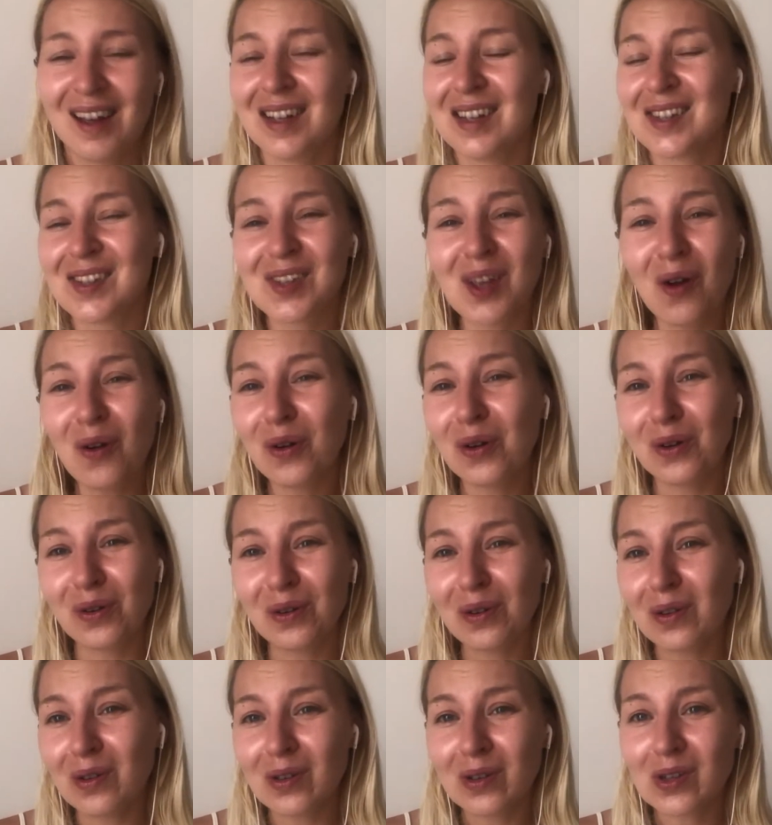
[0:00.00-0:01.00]
so
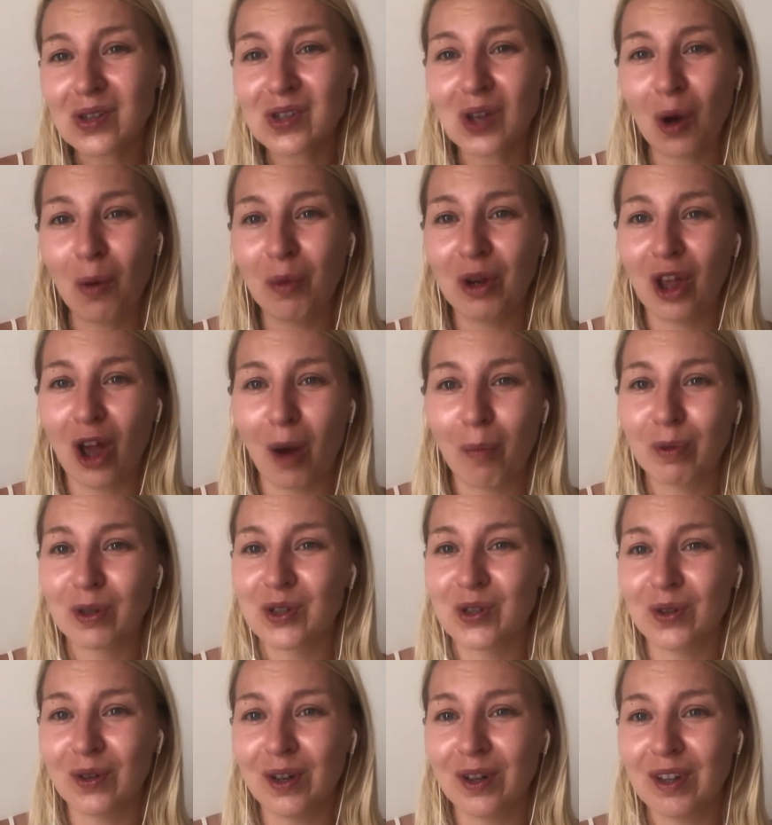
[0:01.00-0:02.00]
cool, so many
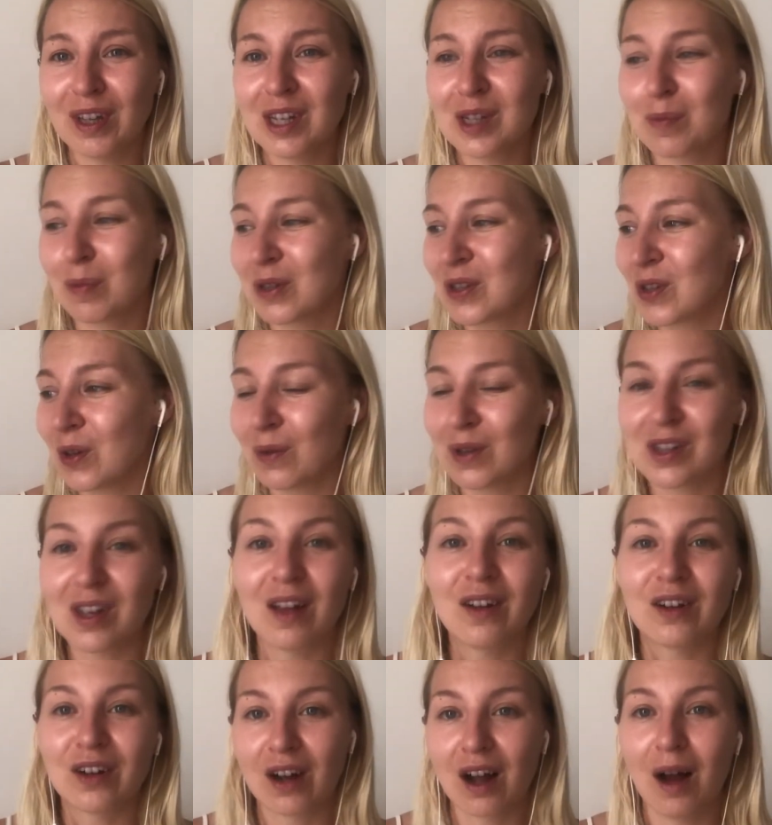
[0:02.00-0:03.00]
opportunities, but so is
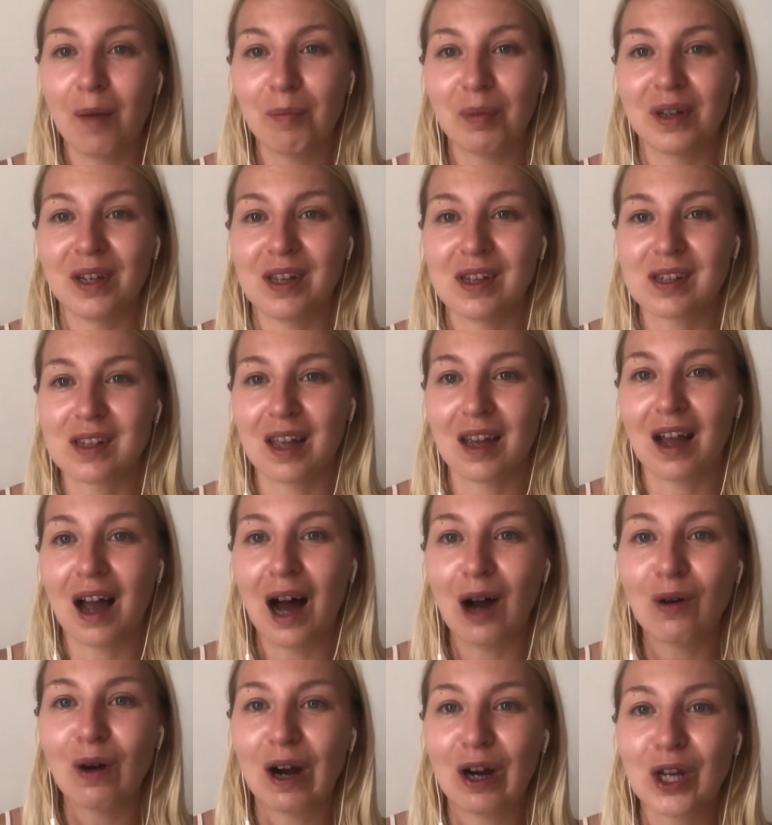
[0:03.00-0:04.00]
other companies. Like,
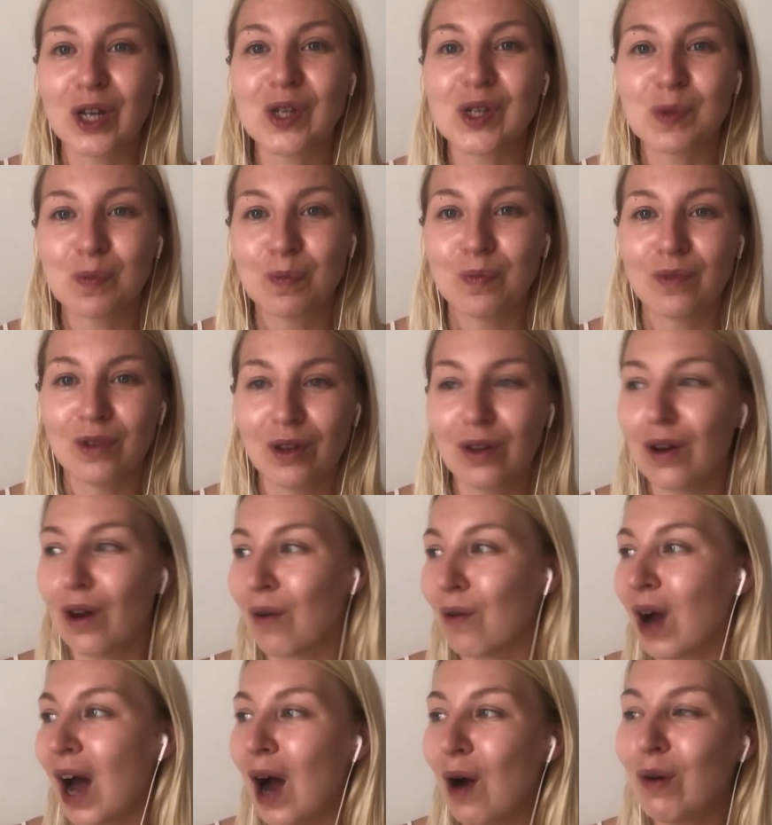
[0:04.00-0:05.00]
how are
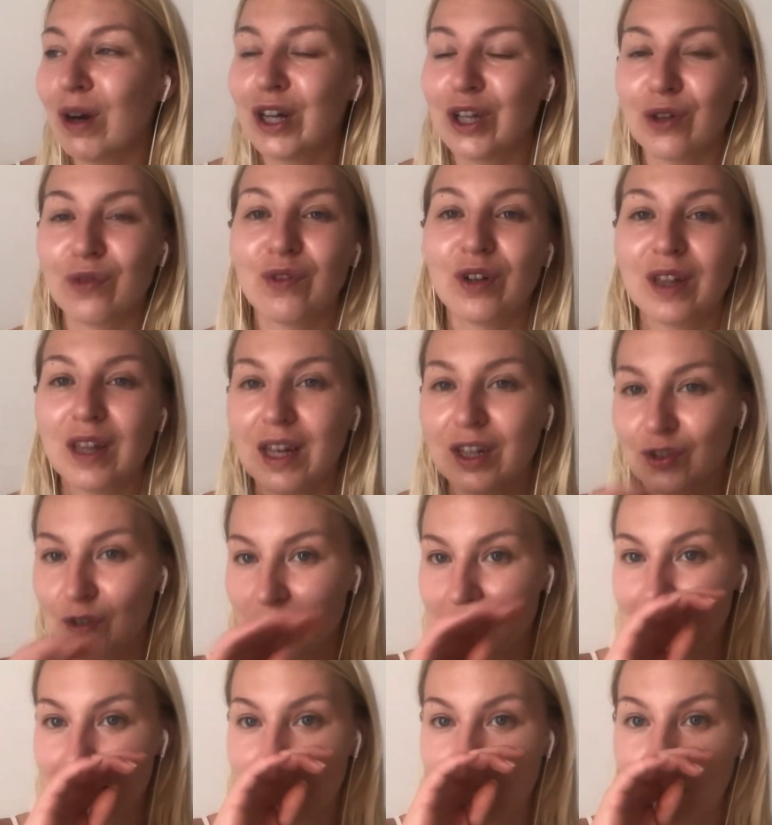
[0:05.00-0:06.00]
you really
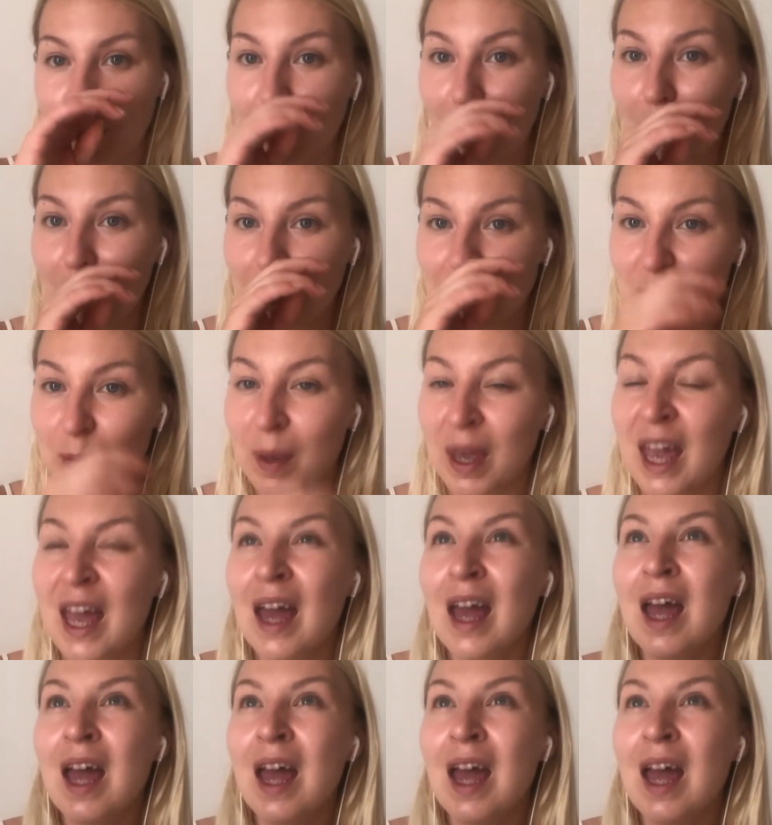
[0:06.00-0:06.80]
addressing that problem to me?